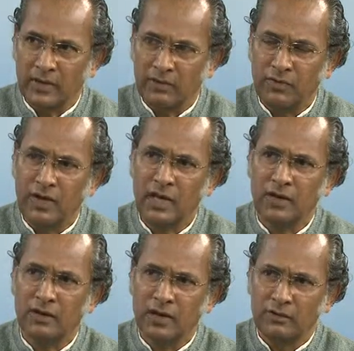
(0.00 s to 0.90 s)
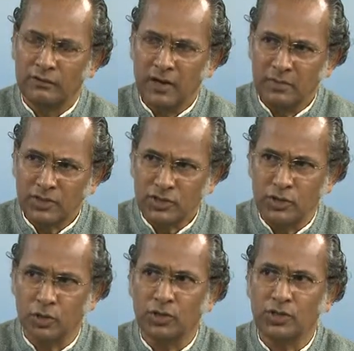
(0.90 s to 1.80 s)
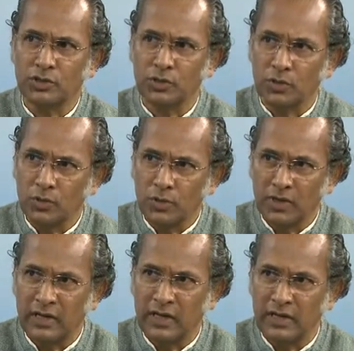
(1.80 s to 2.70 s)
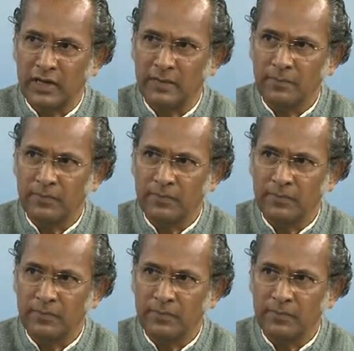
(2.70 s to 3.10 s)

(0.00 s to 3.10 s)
very famous Jyotish guru in India